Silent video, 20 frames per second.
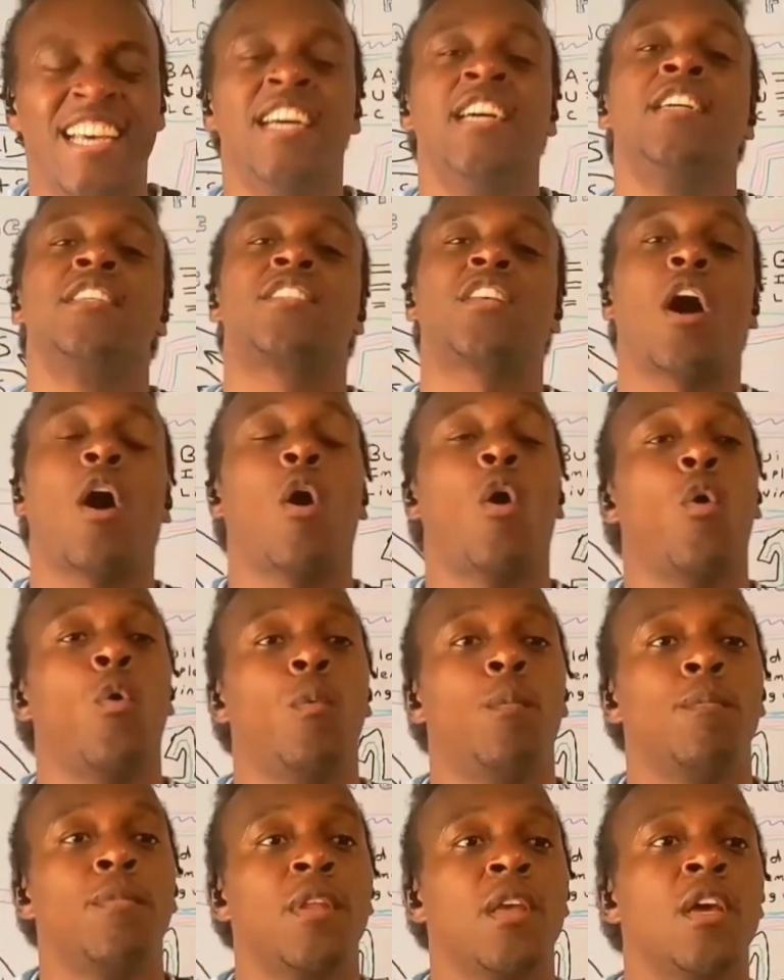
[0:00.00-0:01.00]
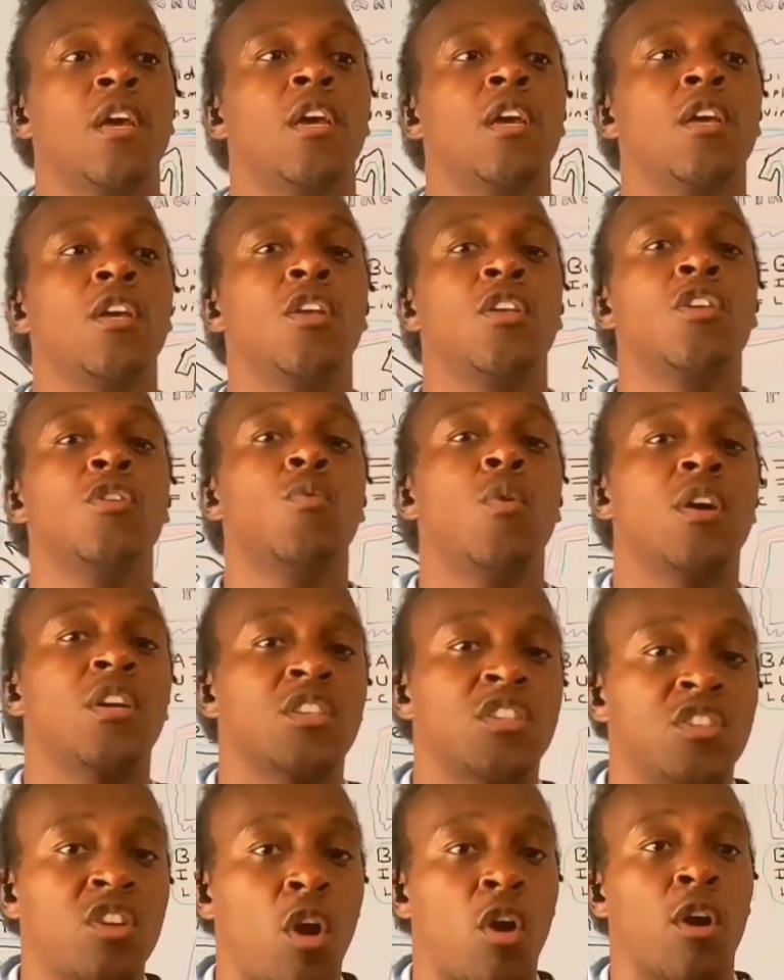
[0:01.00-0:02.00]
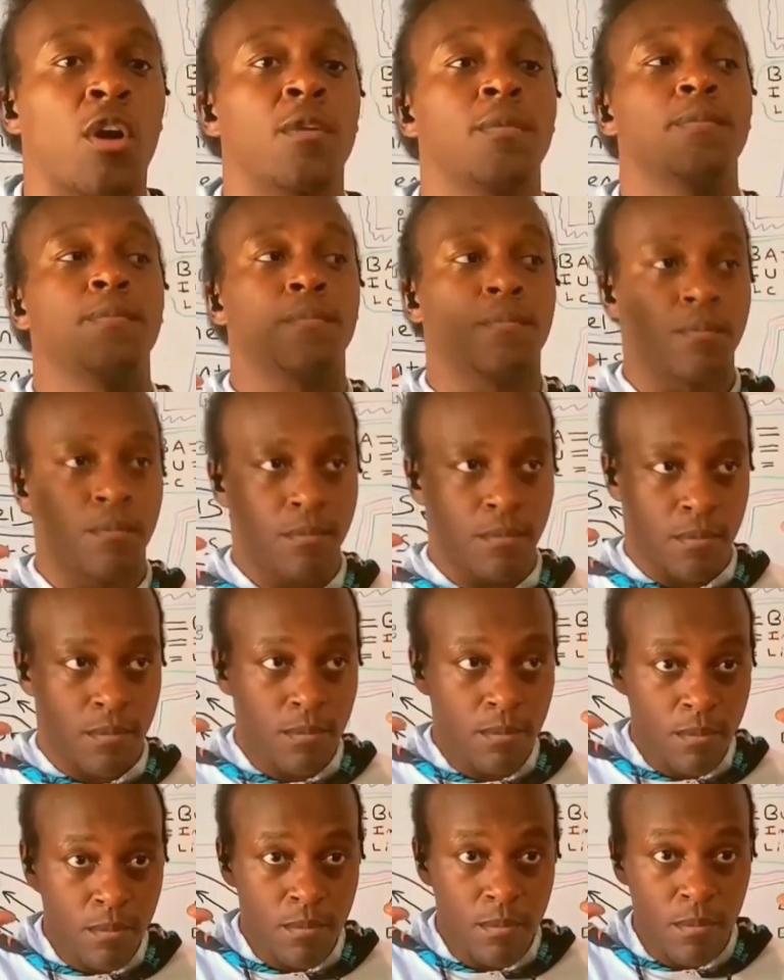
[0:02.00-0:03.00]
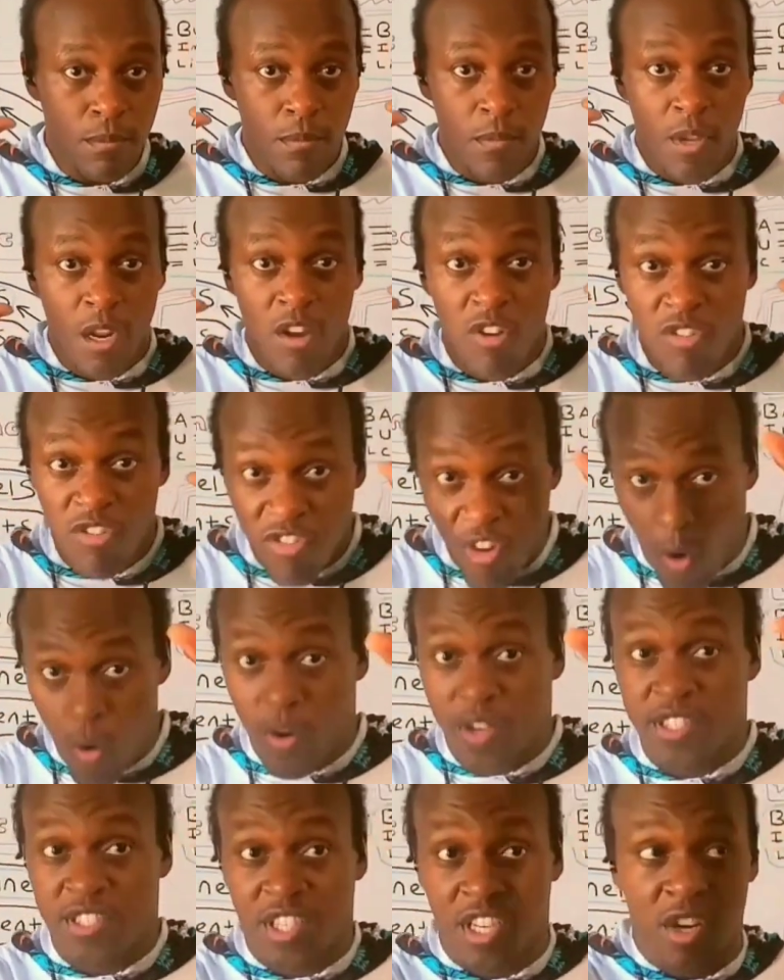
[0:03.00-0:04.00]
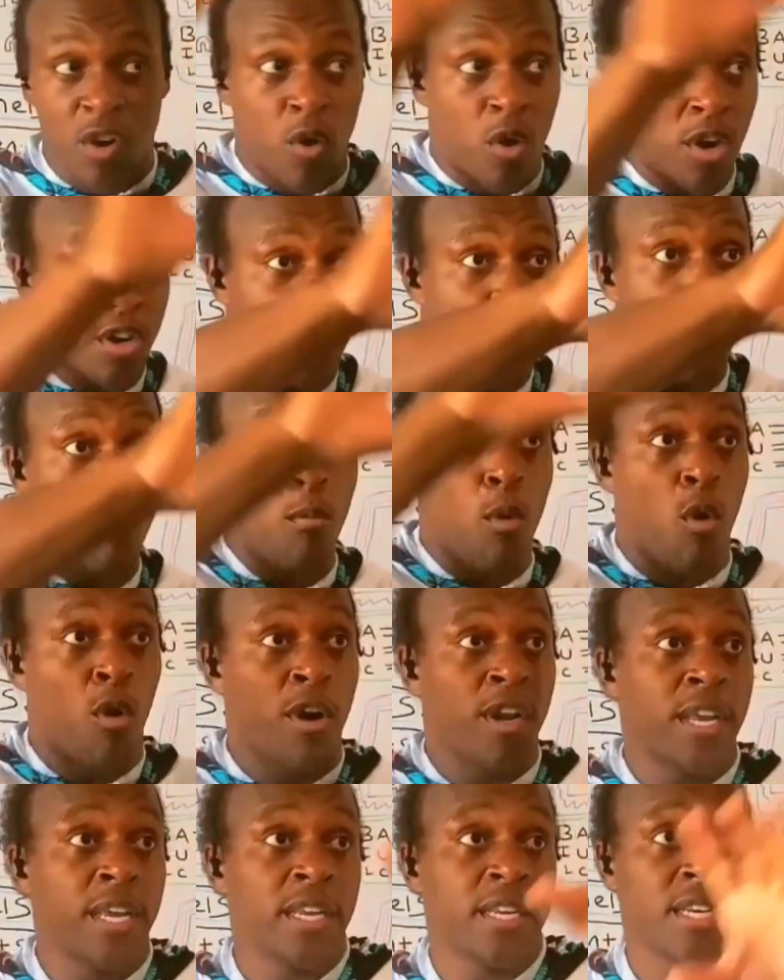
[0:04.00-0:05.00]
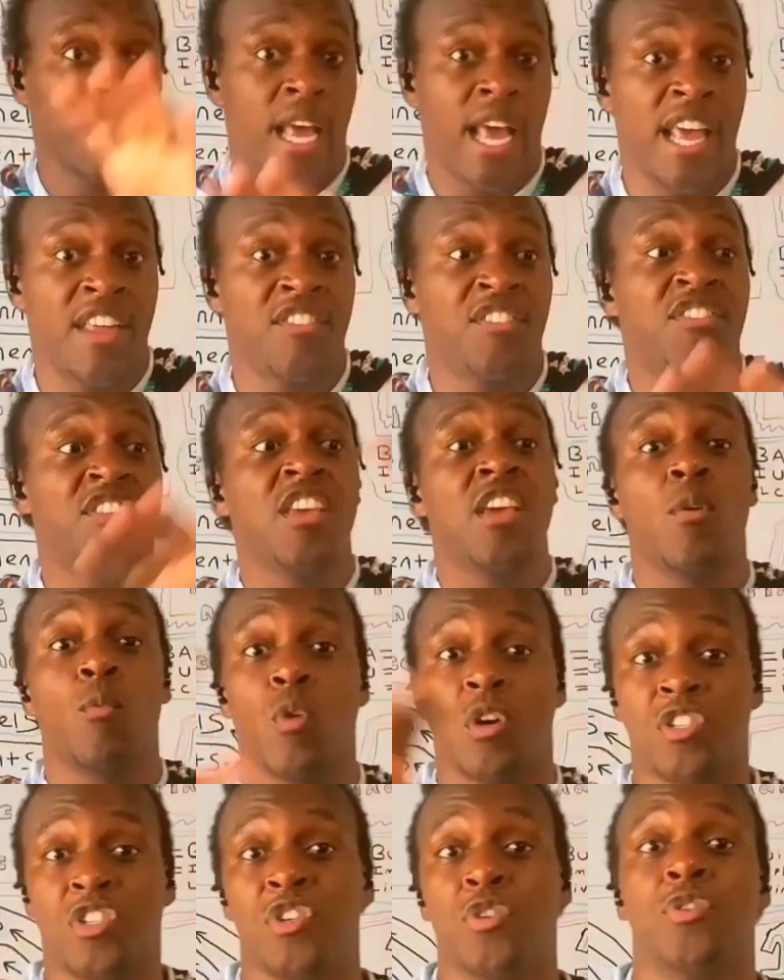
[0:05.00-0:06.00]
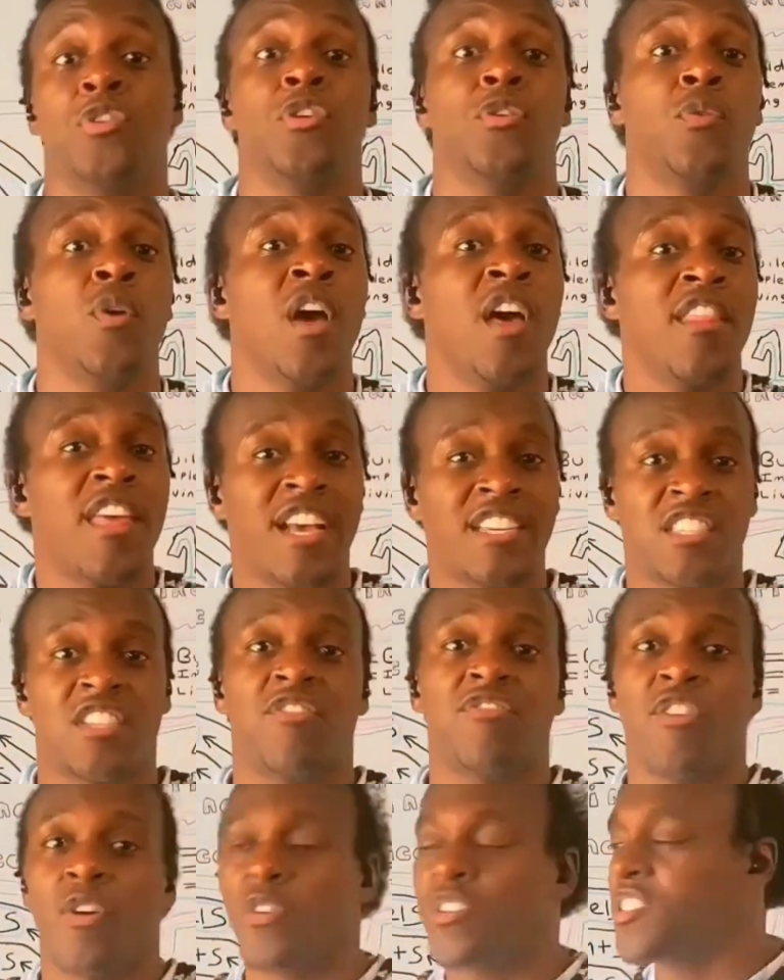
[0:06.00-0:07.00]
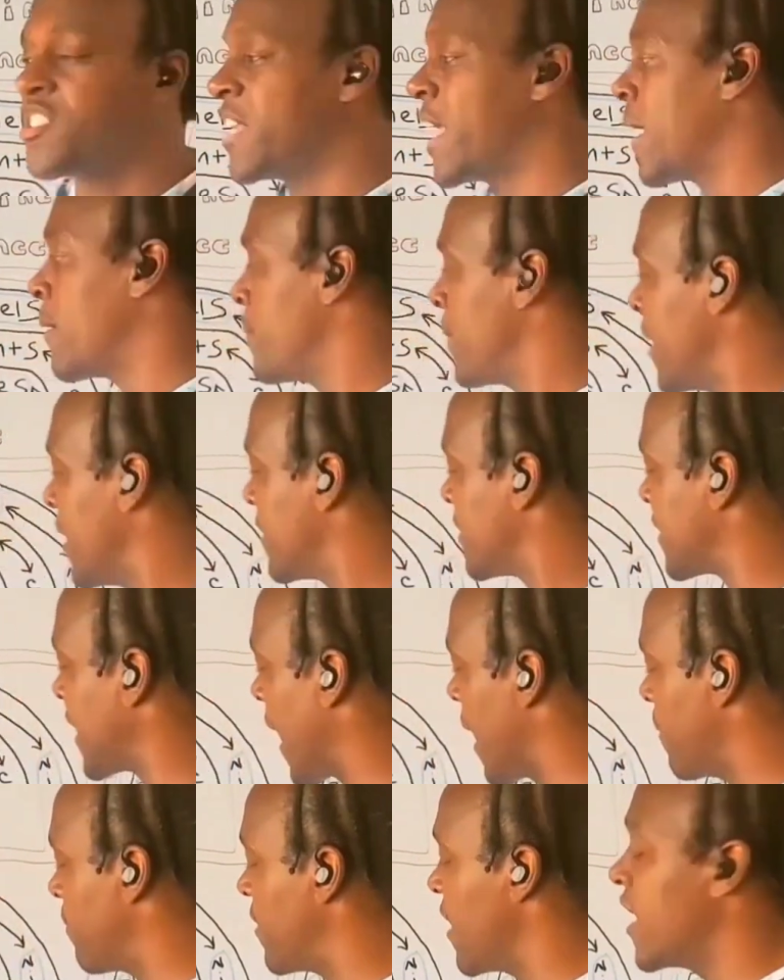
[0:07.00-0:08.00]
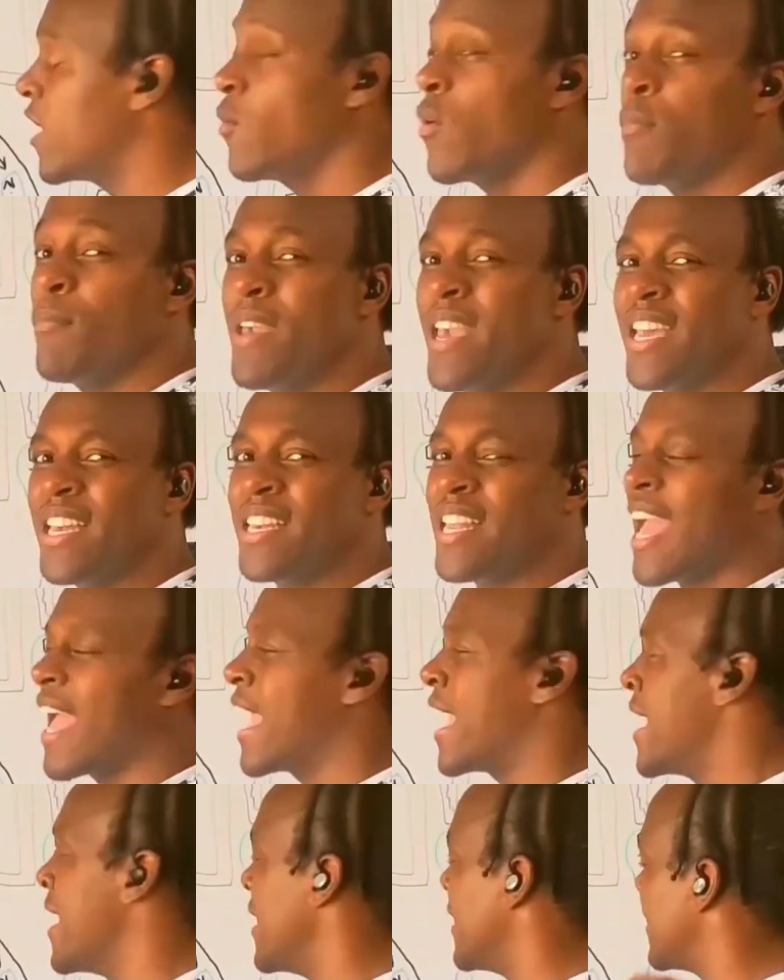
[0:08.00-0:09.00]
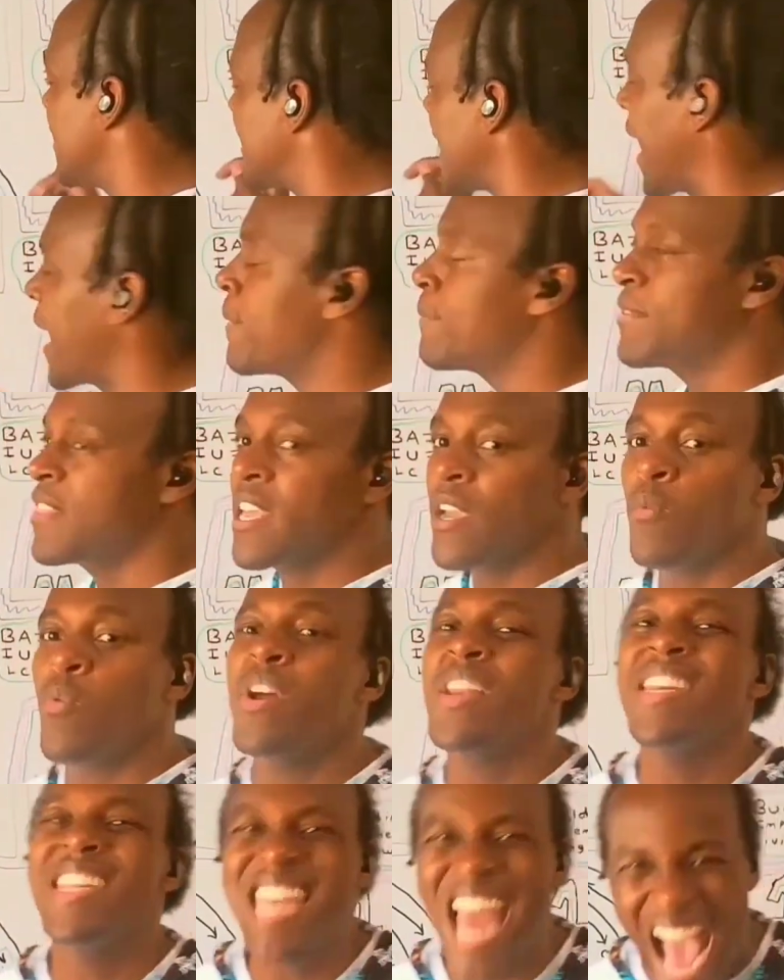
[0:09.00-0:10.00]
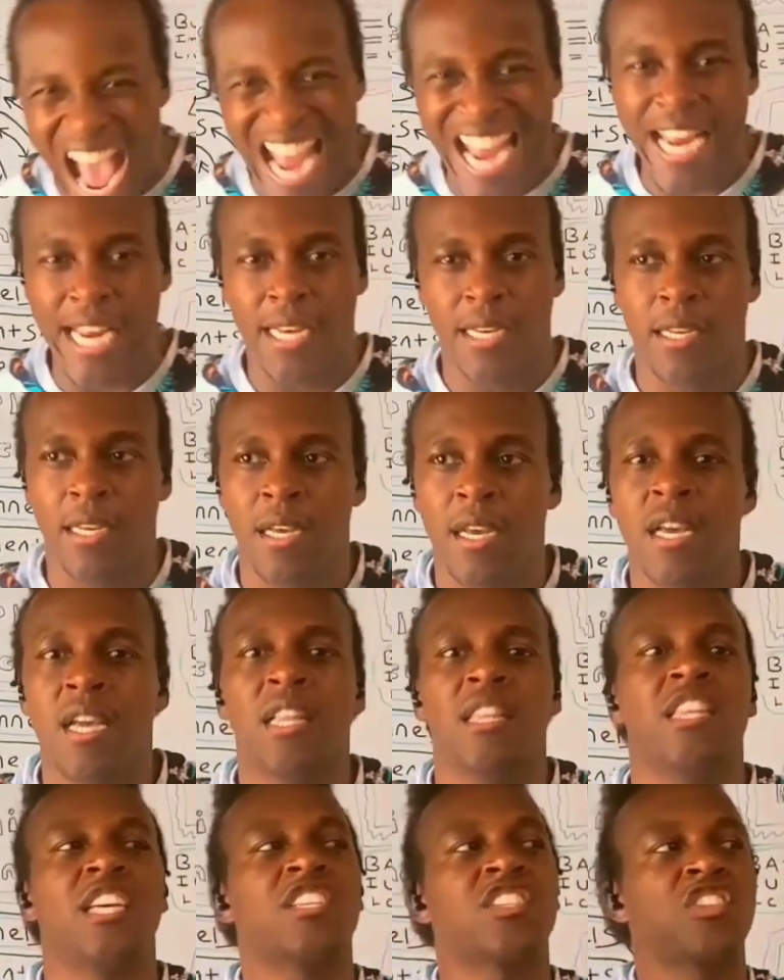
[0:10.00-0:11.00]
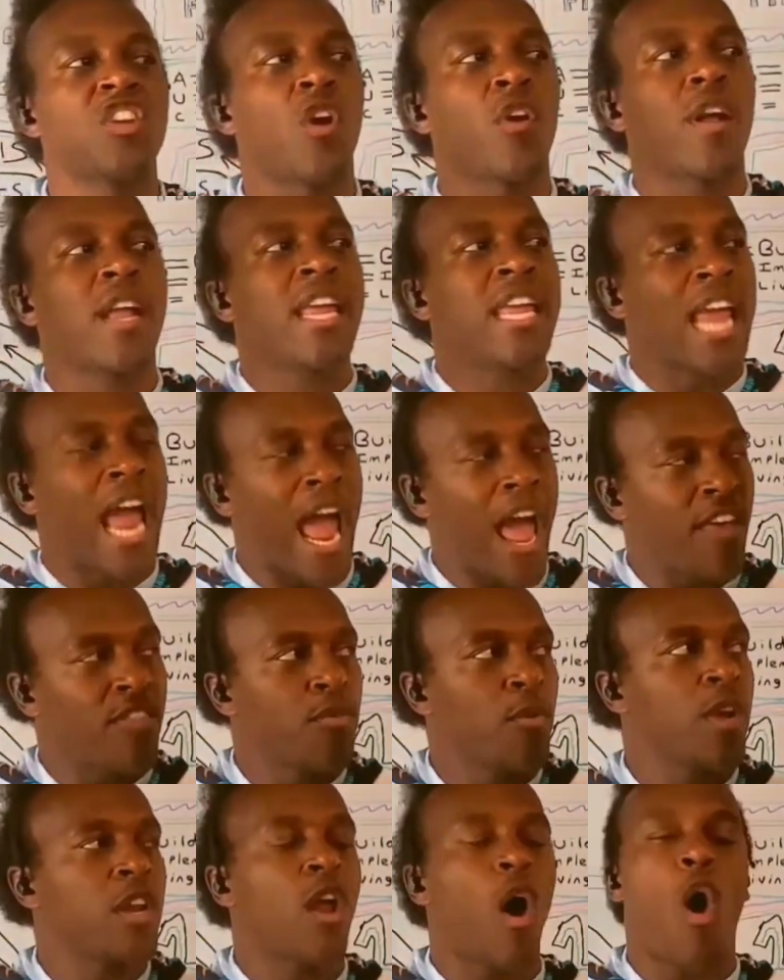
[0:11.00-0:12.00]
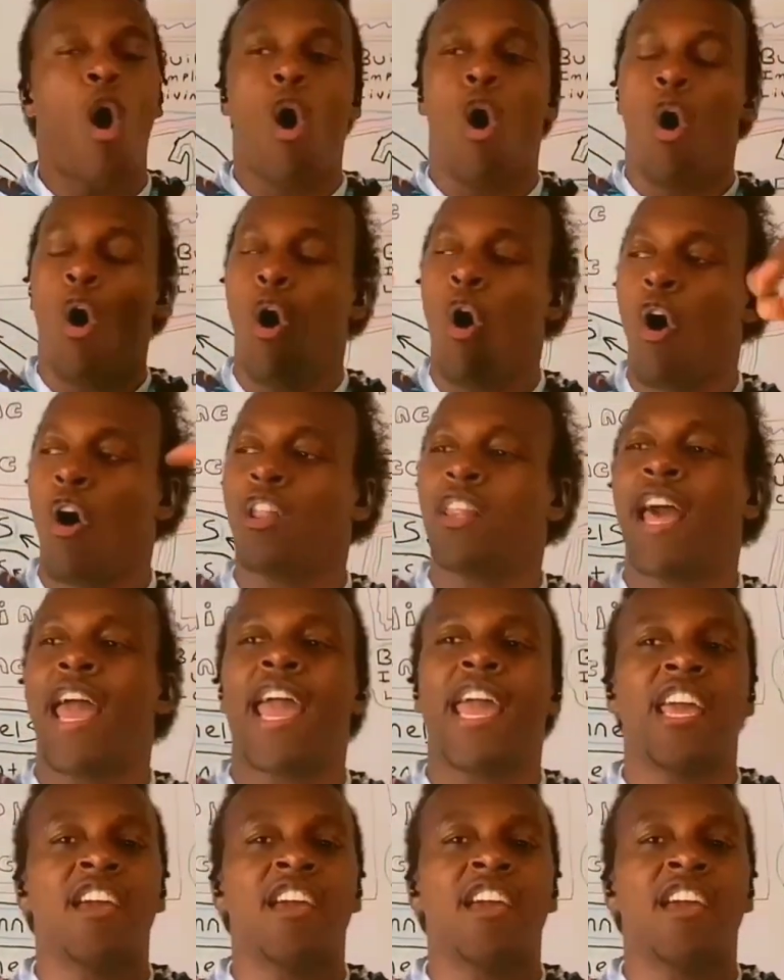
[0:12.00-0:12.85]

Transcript: So you want to start focusing on your morning and seeing what you do. That's the first step. Same thing with midday. Same thing with night. Let's start gathering all that